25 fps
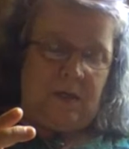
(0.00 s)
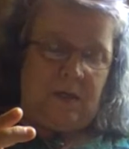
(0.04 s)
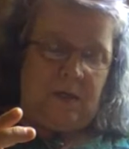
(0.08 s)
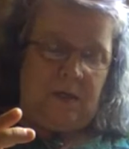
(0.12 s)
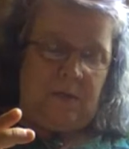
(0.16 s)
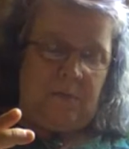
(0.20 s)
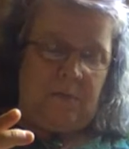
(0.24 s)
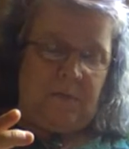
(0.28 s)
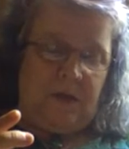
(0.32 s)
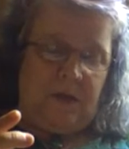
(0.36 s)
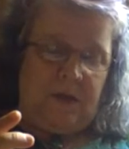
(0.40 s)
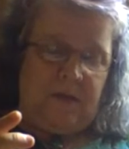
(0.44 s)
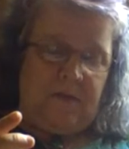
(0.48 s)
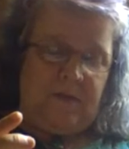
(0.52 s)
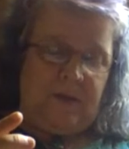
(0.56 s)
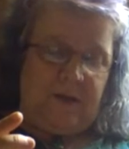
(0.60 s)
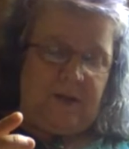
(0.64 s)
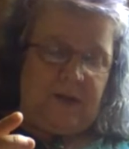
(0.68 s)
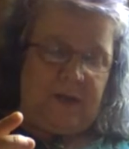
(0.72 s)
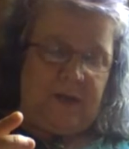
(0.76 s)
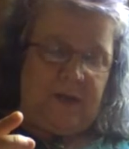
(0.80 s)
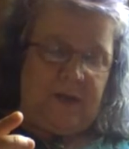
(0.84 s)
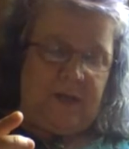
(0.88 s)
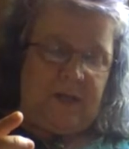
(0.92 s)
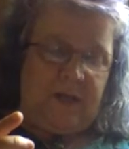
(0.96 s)
Yeah, money that
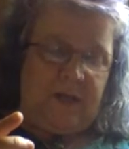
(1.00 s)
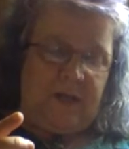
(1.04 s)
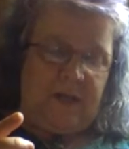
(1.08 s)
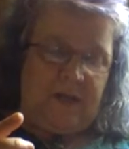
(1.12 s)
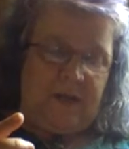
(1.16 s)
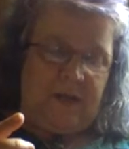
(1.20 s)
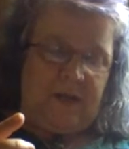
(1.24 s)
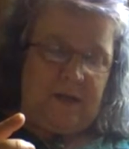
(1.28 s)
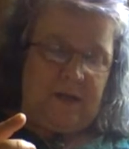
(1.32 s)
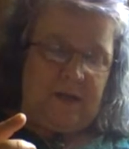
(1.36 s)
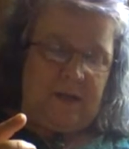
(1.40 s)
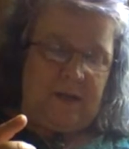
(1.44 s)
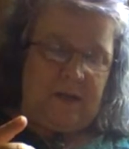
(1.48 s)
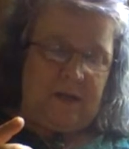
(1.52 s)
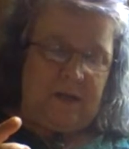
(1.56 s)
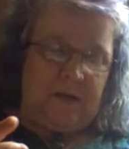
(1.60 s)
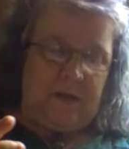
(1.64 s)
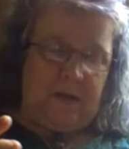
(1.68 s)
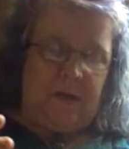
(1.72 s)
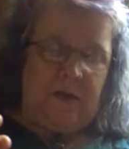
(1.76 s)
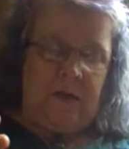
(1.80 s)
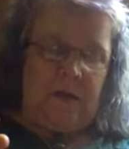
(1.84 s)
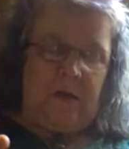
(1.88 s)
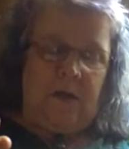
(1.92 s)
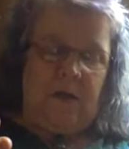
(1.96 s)
I need.
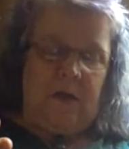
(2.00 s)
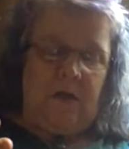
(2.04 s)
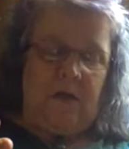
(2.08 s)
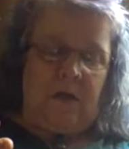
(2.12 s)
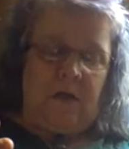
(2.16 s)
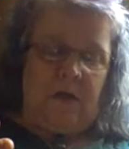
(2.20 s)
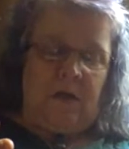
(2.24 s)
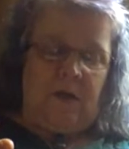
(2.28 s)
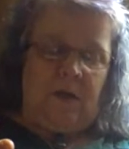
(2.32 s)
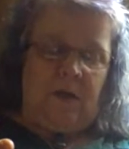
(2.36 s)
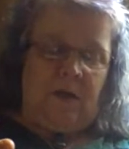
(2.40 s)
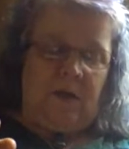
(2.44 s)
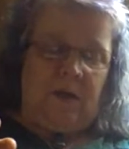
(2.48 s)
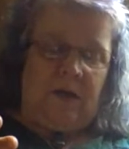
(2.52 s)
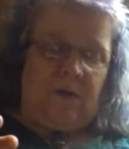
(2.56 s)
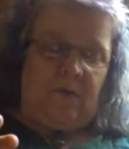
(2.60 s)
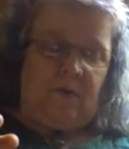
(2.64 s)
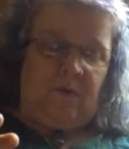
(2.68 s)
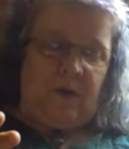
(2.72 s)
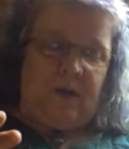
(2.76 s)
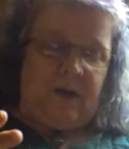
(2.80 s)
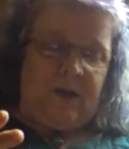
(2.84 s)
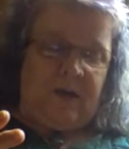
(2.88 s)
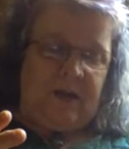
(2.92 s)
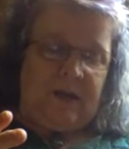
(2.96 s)
And
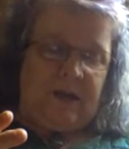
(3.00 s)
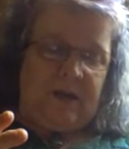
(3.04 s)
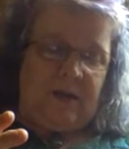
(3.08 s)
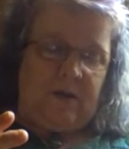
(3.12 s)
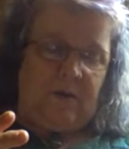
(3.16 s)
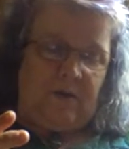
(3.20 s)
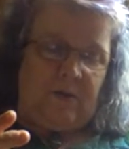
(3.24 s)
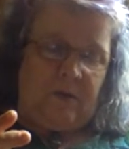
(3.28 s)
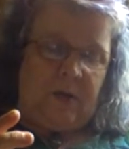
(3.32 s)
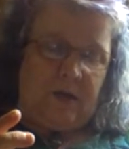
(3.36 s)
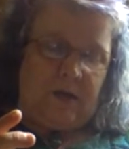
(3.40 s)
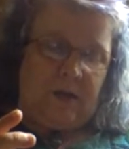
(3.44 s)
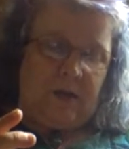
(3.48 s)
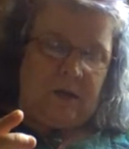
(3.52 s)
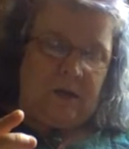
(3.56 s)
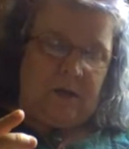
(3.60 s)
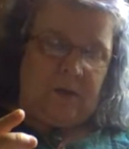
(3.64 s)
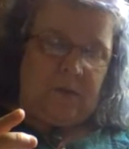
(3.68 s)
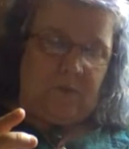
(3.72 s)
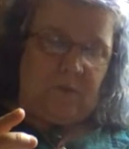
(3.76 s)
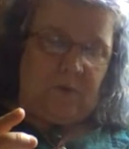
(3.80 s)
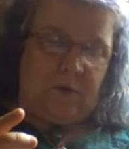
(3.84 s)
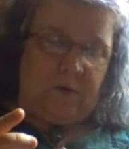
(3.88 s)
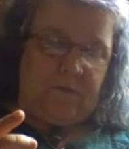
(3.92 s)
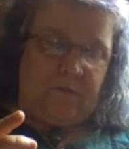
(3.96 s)
right now,
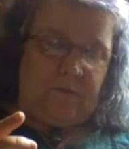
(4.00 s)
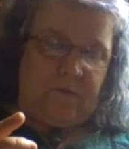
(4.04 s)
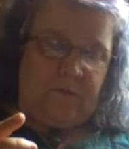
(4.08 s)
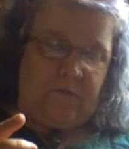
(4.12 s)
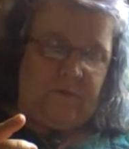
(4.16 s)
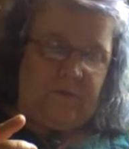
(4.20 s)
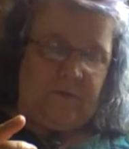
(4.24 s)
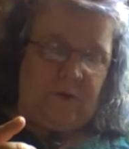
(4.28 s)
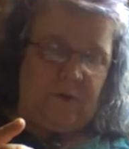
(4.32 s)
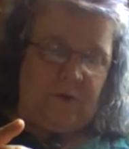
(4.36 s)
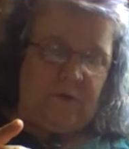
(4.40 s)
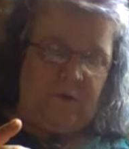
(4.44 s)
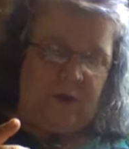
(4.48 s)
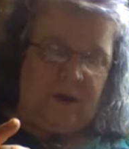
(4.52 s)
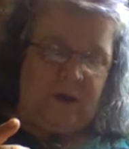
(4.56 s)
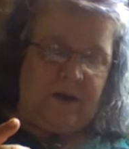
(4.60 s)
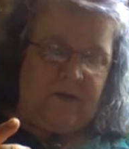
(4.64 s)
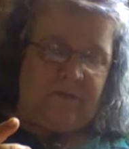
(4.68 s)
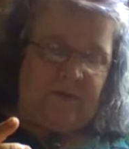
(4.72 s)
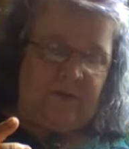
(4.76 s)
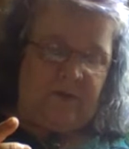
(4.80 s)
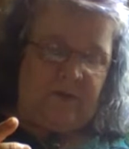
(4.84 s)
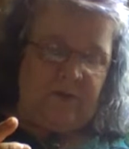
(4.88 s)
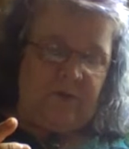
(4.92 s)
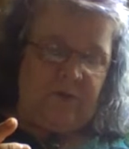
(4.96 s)
one of the few
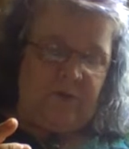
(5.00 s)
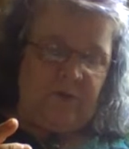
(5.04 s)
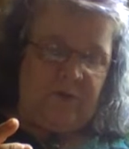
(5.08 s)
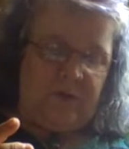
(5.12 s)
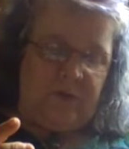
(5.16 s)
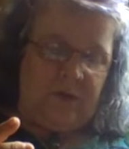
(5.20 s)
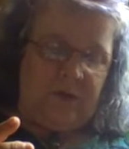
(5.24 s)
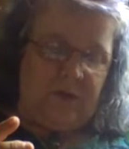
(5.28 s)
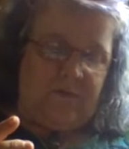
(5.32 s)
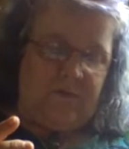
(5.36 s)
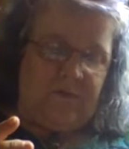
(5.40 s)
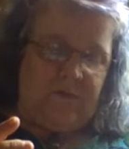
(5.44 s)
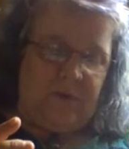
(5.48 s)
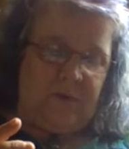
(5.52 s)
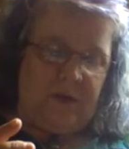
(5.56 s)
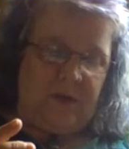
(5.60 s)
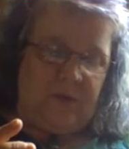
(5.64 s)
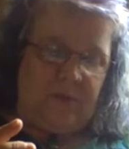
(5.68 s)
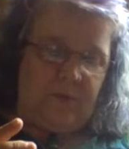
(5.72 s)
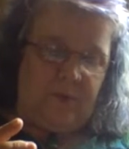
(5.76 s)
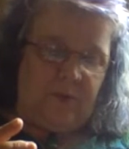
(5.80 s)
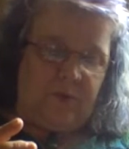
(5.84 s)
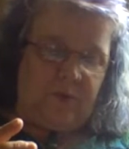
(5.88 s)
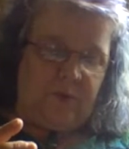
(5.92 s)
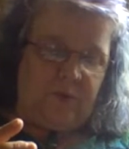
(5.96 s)
avenues that I've been
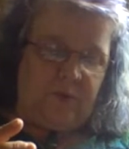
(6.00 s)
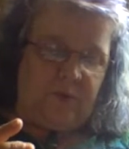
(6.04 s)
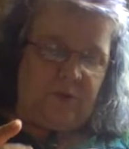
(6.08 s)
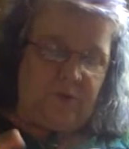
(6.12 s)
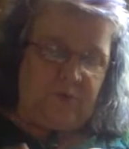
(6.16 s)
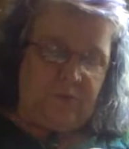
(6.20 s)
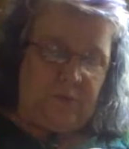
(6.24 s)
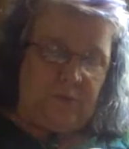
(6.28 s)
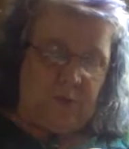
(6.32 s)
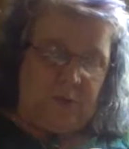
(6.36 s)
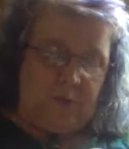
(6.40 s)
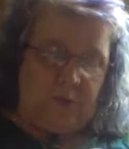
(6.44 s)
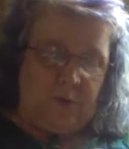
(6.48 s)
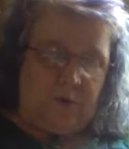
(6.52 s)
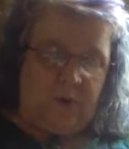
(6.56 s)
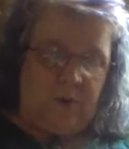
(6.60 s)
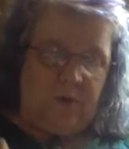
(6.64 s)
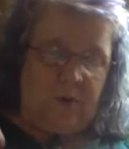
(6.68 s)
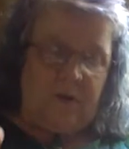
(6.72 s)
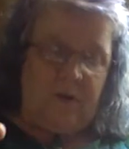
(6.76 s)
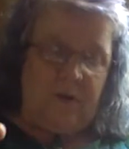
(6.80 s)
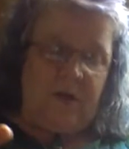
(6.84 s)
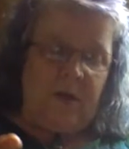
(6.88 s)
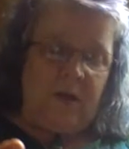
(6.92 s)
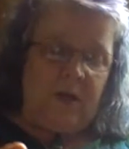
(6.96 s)
able to
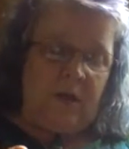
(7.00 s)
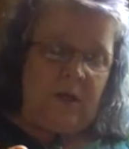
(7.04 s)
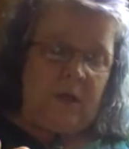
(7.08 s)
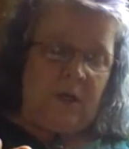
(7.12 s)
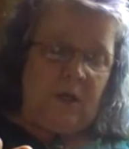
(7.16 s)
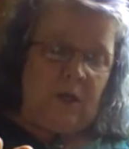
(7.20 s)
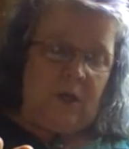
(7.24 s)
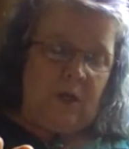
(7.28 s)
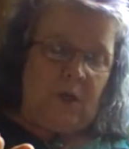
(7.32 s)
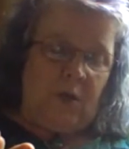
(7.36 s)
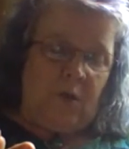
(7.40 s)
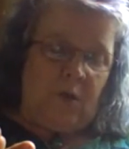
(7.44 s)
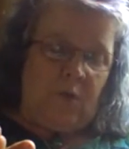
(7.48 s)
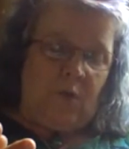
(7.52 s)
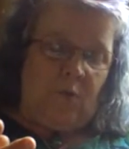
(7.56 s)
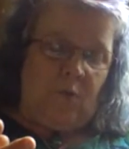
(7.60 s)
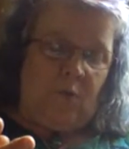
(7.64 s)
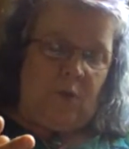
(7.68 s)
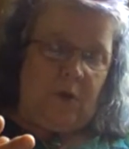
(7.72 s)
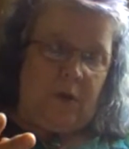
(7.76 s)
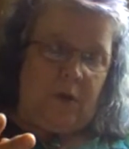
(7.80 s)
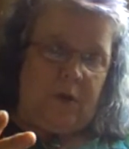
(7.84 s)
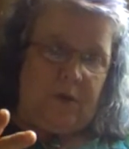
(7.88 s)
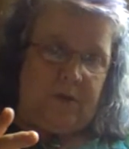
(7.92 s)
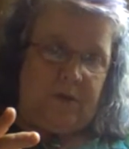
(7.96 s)
explore
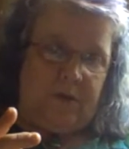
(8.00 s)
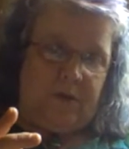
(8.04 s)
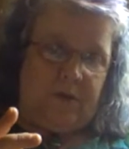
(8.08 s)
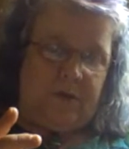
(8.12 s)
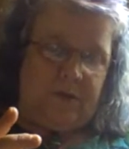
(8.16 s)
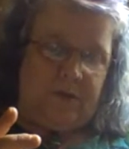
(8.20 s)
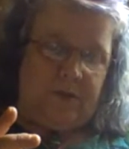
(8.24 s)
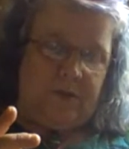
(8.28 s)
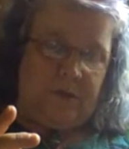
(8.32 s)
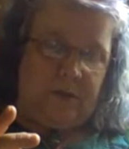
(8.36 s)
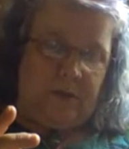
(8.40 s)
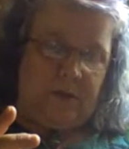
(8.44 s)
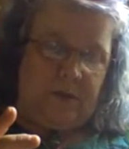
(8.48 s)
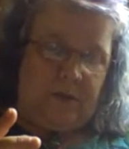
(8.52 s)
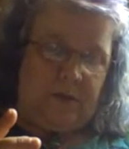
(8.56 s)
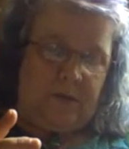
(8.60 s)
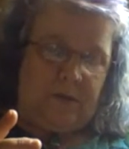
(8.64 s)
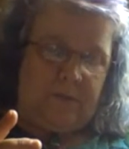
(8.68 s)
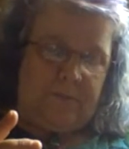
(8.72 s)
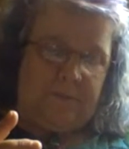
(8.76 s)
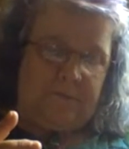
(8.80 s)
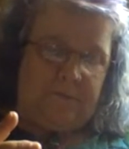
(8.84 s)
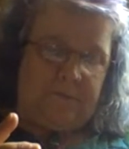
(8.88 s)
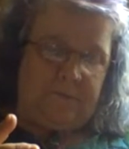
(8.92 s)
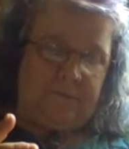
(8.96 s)
was,
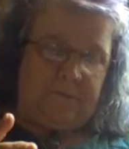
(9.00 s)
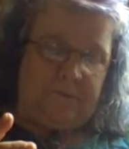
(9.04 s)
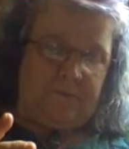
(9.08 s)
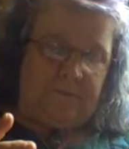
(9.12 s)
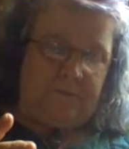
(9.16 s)
um,